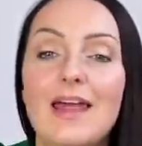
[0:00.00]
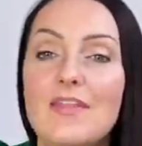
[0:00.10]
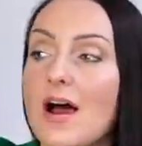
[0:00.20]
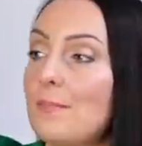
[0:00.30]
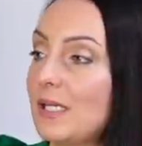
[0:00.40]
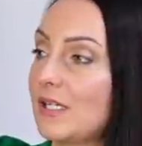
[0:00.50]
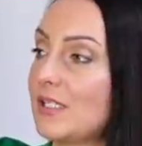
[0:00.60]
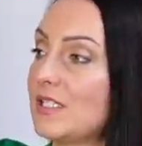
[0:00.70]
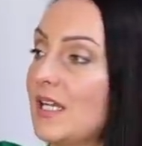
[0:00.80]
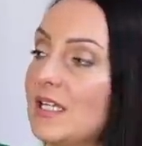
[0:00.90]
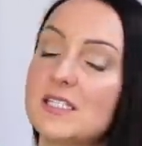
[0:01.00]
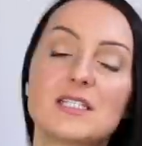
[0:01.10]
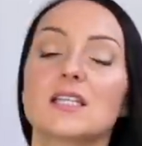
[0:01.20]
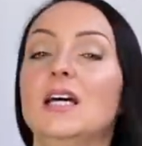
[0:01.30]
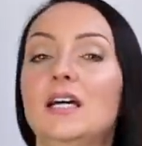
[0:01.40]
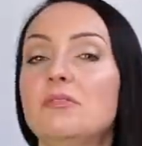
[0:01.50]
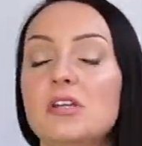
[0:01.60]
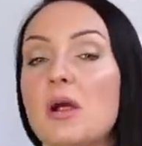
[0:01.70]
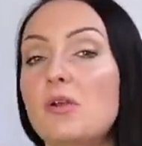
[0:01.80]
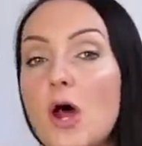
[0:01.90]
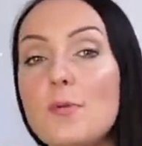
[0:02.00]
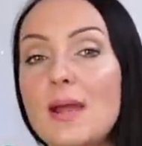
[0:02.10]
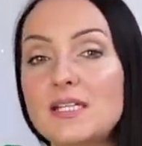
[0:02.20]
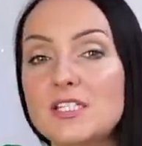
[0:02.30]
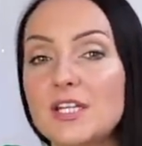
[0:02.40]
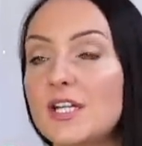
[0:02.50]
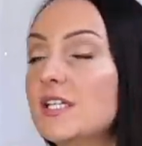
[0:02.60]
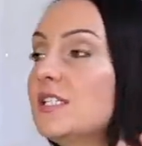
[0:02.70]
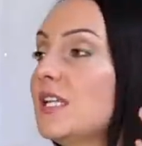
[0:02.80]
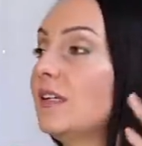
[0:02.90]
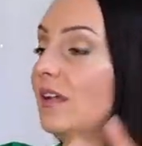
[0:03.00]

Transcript: leather because it's you know, low maintenance,